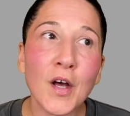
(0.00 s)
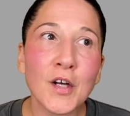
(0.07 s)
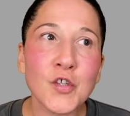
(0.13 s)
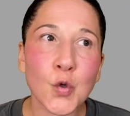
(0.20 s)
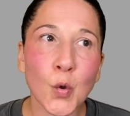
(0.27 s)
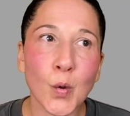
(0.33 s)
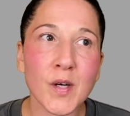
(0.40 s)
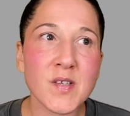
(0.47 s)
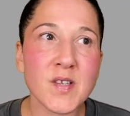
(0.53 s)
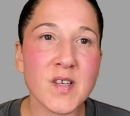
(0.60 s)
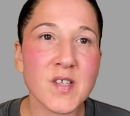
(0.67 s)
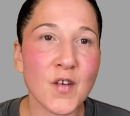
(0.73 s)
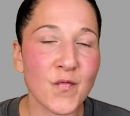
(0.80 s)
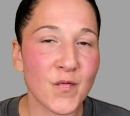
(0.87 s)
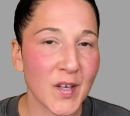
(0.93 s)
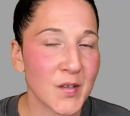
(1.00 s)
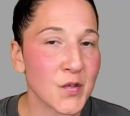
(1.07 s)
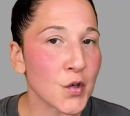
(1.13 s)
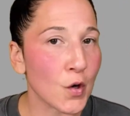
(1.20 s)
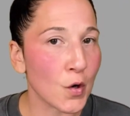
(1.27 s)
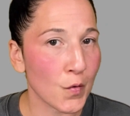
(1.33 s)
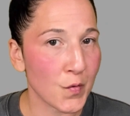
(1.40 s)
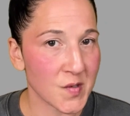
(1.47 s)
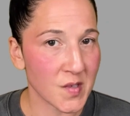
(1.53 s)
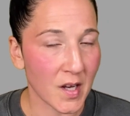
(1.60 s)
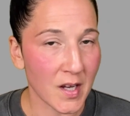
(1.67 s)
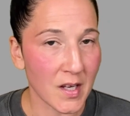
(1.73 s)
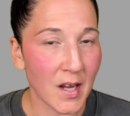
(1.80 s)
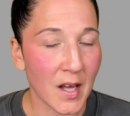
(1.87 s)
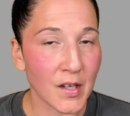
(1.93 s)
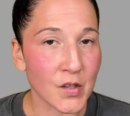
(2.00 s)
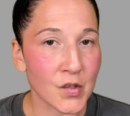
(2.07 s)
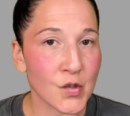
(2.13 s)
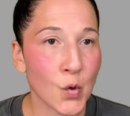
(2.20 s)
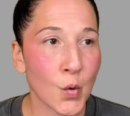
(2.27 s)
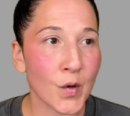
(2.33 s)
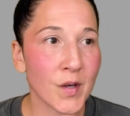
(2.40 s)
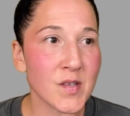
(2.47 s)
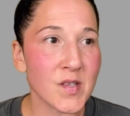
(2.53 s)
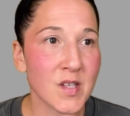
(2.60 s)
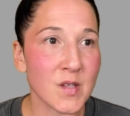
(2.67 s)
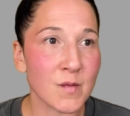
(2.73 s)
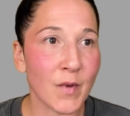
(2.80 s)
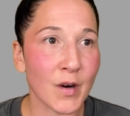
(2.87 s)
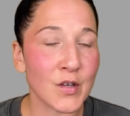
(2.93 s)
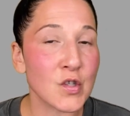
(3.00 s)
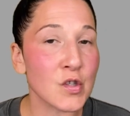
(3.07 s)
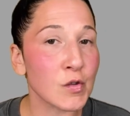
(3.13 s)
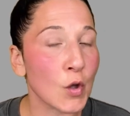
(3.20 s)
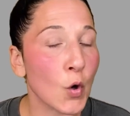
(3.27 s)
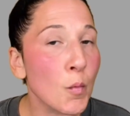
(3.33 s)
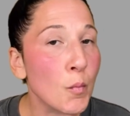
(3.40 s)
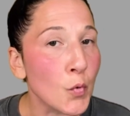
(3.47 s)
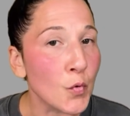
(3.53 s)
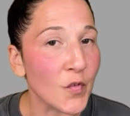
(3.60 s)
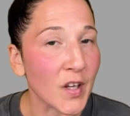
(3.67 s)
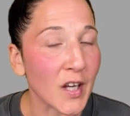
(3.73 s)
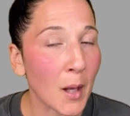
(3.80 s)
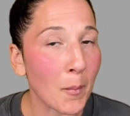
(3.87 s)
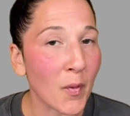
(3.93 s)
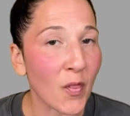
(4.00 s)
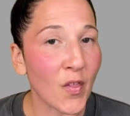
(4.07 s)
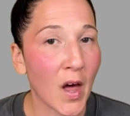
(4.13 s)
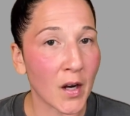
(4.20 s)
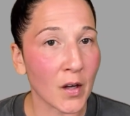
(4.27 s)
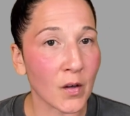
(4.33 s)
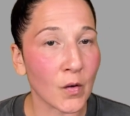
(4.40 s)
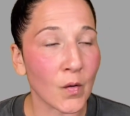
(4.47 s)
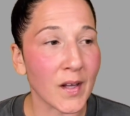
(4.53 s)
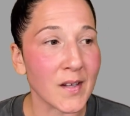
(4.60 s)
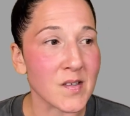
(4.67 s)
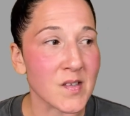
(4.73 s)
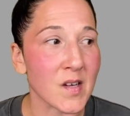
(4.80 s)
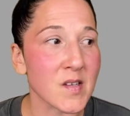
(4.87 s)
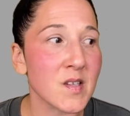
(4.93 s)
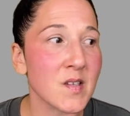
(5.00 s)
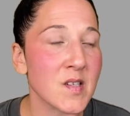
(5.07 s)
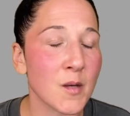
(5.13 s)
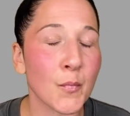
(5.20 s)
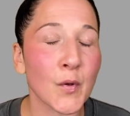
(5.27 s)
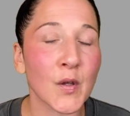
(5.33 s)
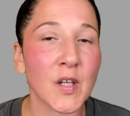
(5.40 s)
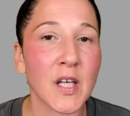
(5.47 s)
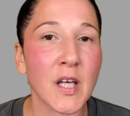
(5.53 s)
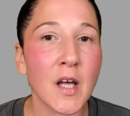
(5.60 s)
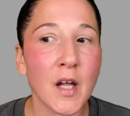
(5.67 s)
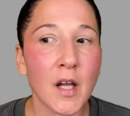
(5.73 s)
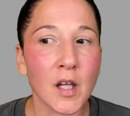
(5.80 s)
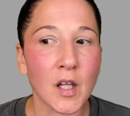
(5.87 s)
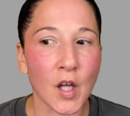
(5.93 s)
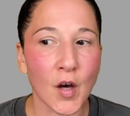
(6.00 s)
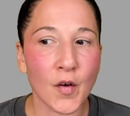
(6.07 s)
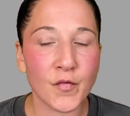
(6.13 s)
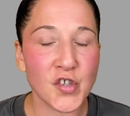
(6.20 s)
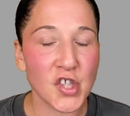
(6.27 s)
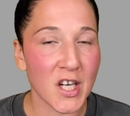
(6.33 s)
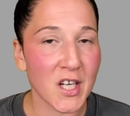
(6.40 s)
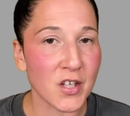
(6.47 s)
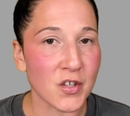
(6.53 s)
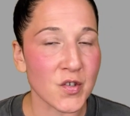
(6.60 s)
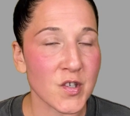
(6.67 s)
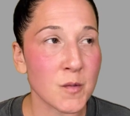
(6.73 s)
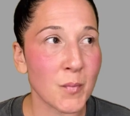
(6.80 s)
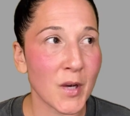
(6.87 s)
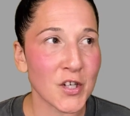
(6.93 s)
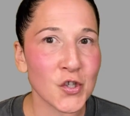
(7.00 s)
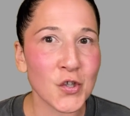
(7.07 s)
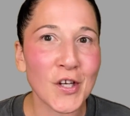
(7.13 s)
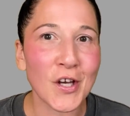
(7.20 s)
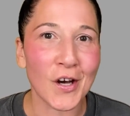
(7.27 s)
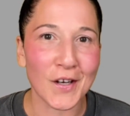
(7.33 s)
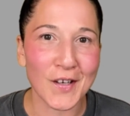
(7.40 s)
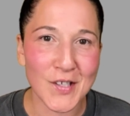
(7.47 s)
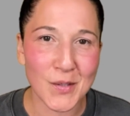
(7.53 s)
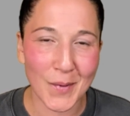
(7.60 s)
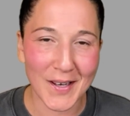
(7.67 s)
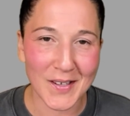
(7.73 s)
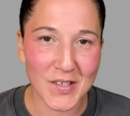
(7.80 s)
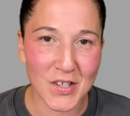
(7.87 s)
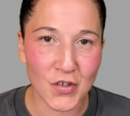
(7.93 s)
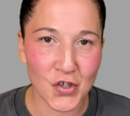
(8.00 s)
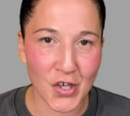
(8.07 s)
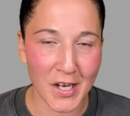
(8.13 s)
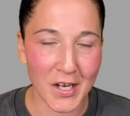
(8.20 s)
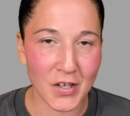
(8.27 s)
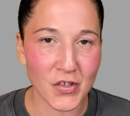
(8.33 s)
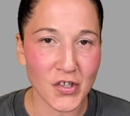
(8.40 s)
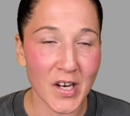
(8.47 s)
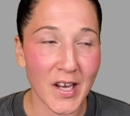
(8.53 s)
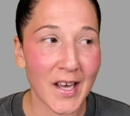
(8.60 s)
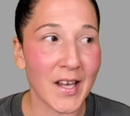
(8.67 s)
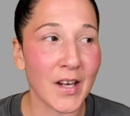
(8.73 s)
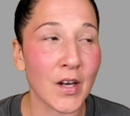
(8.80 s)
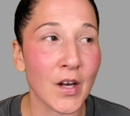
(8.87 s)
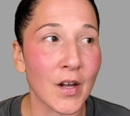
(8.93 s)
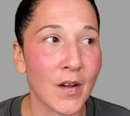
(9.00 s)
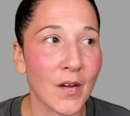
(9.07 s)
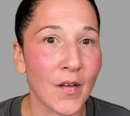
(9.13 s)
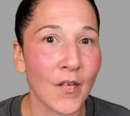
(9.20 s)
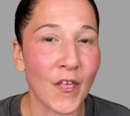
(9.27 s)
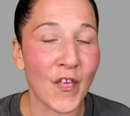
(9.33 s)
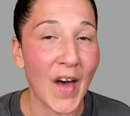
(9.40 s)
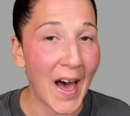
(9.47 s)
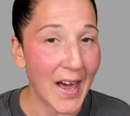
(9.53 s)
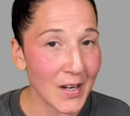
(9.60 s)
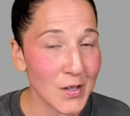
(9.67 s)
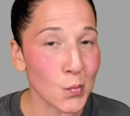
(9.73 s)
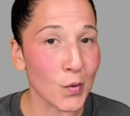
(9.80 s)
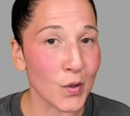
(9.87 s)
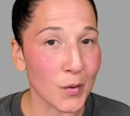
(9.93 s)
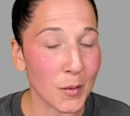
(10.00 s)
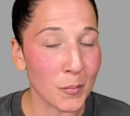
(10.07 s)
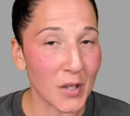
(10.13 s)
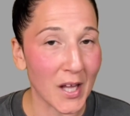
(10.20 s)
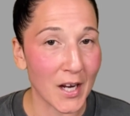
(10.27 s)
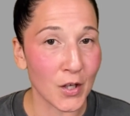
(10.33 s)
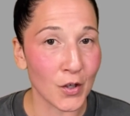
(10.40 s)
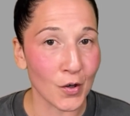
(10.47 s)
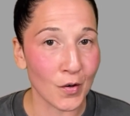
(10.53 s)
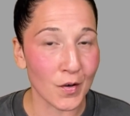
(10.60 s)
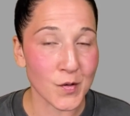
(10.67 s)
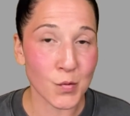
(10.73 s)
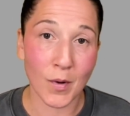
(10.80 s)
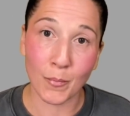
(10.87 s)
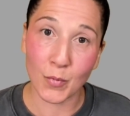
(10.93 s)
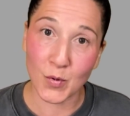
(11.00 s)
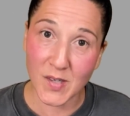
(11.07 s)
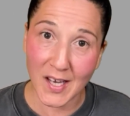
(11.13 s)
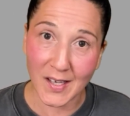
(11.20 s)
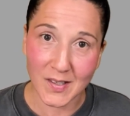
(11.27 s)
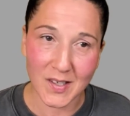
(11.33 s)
Taurus is a fixed earth sign, and Taurus is very slow moving and methodical and doesn't typically love change, especially unexpected change. And that is what the planet Uranus represents.